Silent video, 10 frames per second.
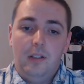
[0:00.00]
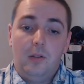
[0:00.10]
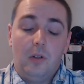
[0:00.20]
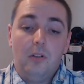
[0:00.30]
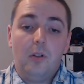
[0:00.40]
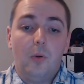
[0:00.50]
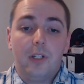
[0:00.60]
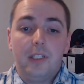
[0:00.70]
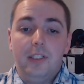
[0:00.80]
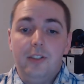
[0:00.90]
Well,
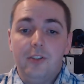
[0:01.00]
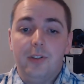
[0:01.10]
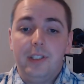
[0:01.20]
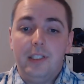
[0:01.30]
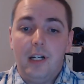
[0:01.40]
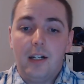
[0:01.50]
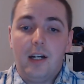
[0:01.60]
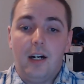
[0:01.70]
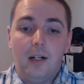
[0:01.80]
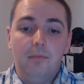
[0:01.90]
according to
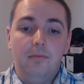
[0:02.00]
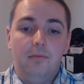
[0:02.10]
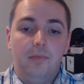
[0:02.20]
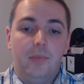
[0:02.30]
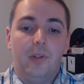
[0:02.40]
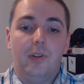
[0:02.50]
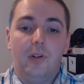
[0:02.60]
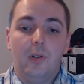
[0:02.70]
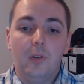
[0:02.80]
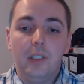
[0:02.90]
History.com, the
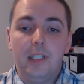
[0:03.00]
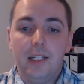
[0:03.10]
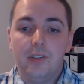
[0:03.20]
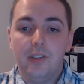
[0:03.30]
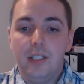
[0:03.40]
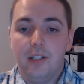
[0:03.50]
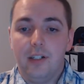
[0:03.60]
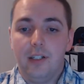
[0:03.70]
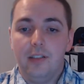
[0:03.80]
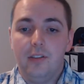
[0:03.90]
early days of the
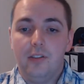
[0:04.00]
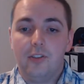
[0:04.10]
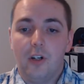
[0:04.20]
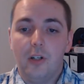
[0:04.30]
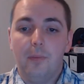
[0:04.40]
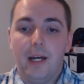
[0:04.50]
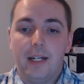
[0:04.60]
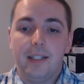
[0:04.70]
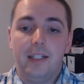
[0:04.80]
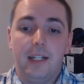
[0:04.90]
internet started back
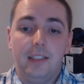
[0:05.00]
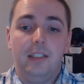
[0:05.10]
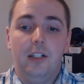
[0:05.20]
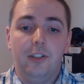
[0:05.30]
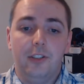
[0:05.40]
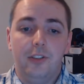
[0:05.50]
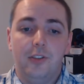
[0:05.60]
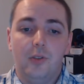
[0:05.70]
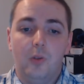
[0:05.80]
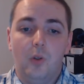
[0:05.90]
in the
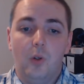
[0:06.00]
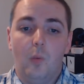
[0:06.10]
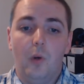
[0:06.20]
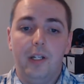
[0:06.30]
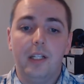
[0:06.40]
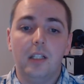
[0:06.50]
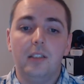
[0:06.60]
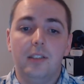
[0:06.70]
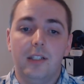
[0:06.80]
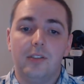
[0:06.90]
1900s, when Nikola
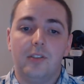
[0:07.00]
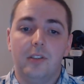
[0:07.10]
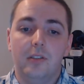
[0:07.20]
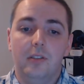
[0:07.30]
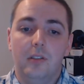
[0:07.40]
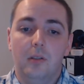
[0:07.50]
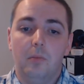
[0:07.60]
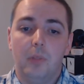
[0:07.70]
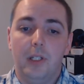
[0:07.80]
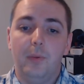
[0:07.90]
Tesla
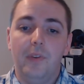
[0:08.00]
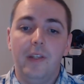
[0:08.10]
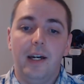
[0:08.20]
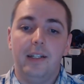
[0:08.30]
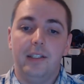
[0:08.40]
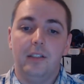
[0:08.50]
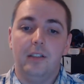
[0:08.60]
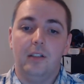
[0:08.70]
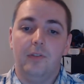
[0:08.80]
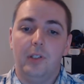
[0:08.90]
played with the idea
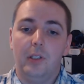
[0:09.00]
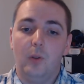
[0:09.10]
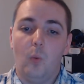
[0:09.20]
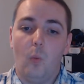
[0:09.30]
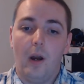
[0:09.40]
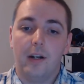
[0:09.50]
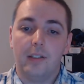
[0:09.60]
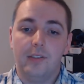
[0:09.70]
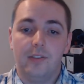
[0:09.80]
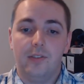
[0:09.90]
of a
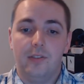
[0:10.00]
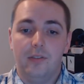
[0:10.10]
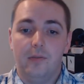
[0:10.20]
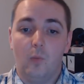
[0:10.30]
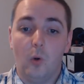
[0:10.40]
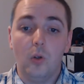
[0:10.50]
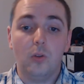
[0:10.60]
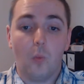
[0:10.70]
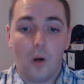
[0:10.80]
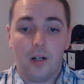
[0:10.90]

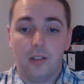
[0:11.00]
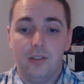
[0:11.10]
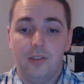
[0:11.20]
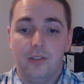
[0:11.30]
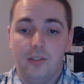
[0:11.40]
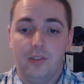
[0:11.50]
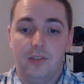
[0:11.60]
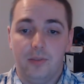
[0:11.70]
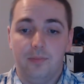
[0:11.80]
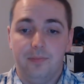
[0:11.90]
world wireless system.